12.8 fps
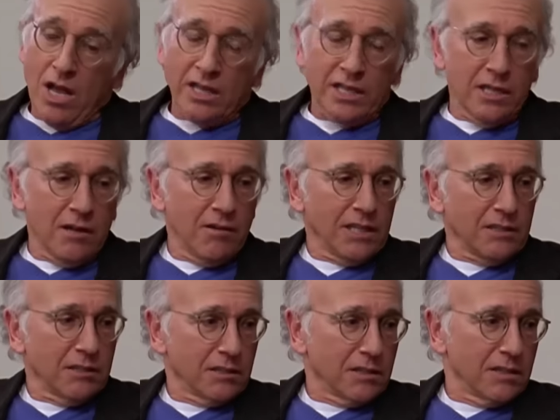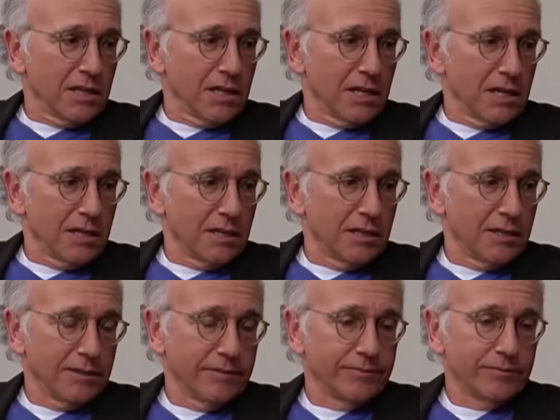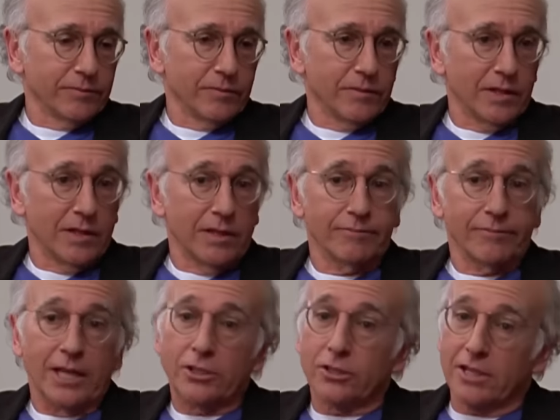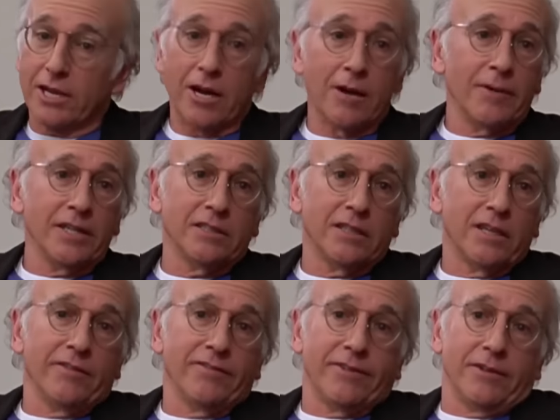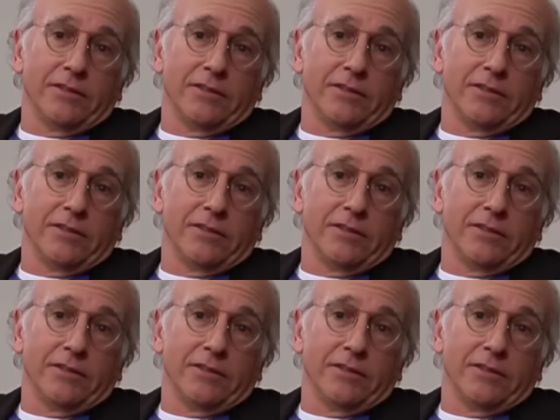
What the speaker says: Well, you know, I took care of myself.